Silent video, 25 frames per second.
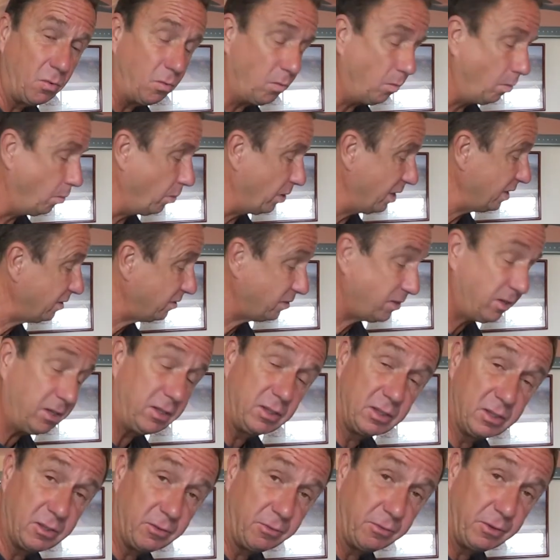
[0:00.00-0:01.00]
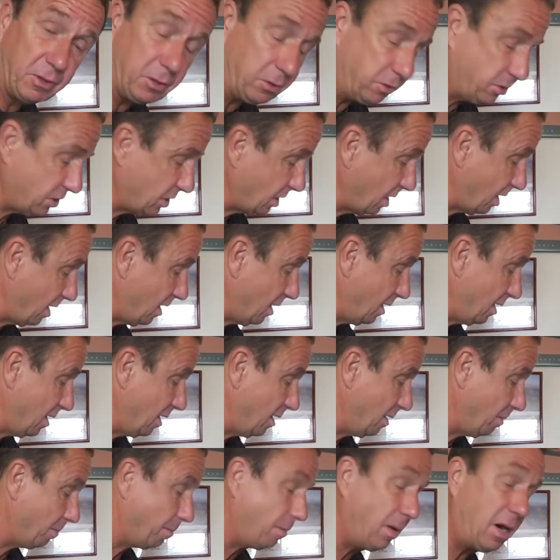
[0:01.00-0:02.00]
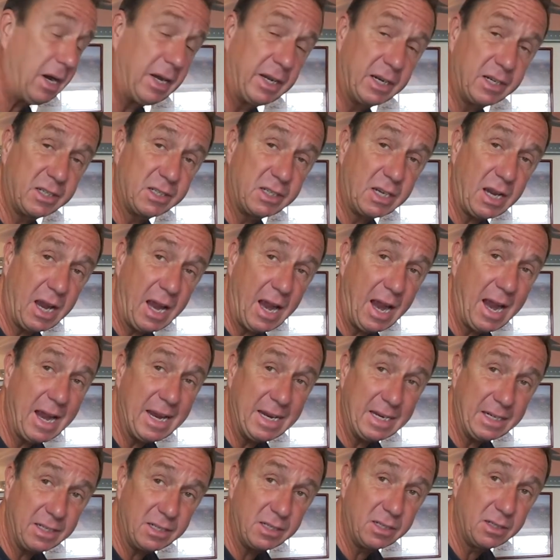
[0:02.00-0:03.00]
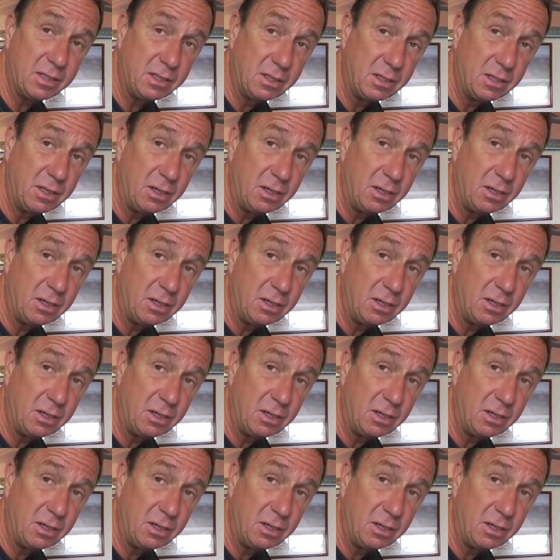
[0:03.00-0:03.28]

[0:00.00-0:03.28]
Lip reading: with the filter, -8